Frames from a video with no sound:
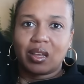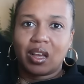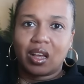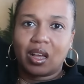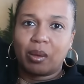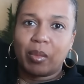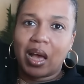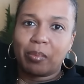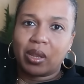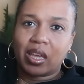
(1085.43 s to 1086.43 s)
Um,
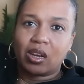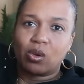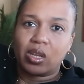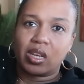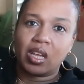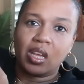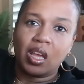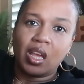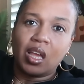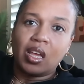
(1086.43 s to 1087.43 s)
I plan on
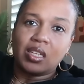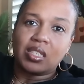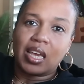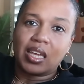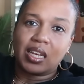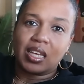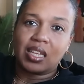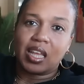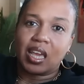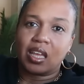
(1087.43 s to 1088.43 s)
taking
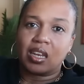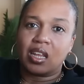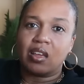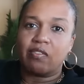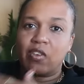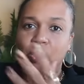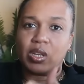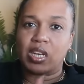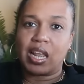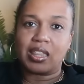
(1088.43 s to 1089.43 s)
it and
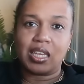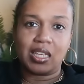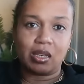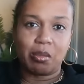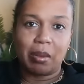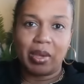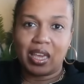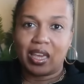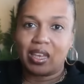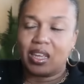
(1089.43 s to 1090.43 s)
folded it at the end of my
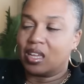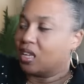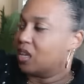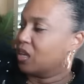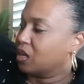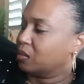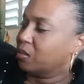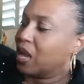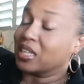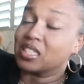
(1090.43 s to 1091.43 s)
bed.
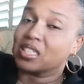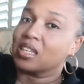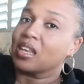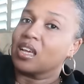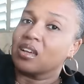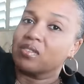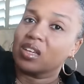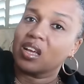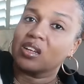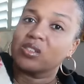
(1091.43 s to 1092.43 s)
Um, I just love the
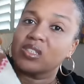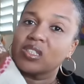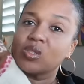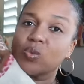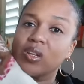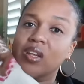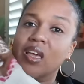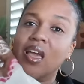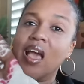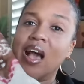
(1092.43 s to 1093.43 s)
colors of this one.
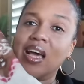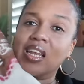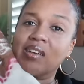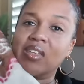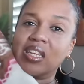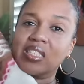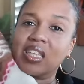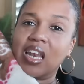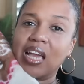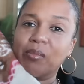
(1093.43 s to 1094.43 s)
I love that it's
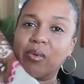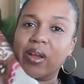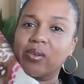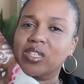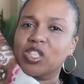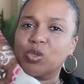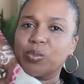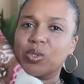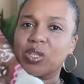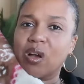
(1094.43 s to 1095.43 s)
the light brown, it's
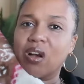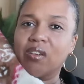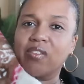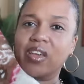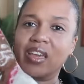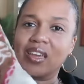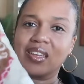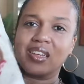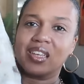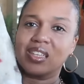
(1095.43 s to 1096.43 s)
super soft,
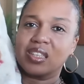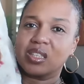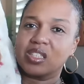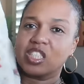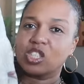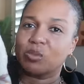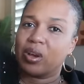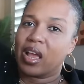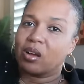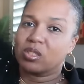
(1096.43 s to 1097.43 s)
and the
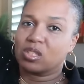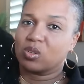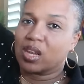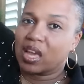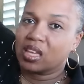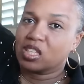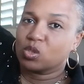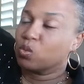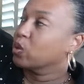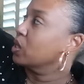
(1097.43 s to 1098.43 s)
gingerbread houses on that
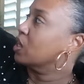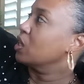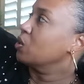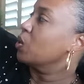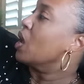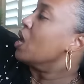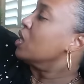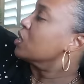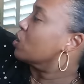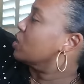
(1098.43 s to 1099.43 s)
is really cute.
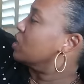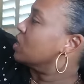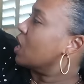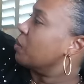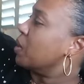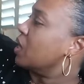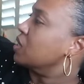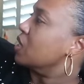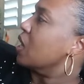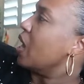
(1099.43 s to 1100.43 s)
So this is
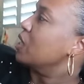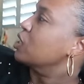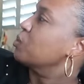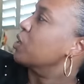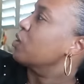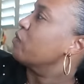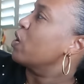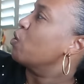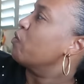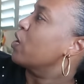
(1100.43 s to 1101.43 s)
Cupcakes and Cashmere
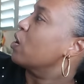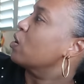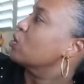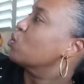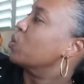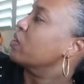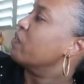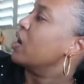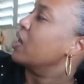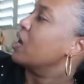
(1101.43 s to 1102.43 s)
faux fur,
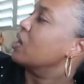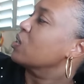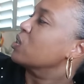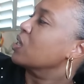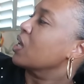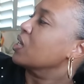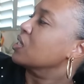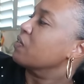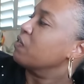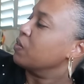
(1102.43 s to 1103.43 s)
twenty-five dollars, and
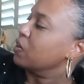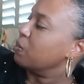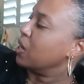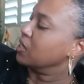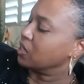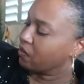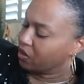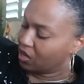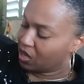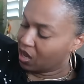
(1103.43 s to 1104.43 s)
it's a fifty by
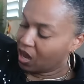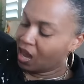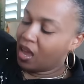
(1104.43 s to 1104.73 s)
seventy.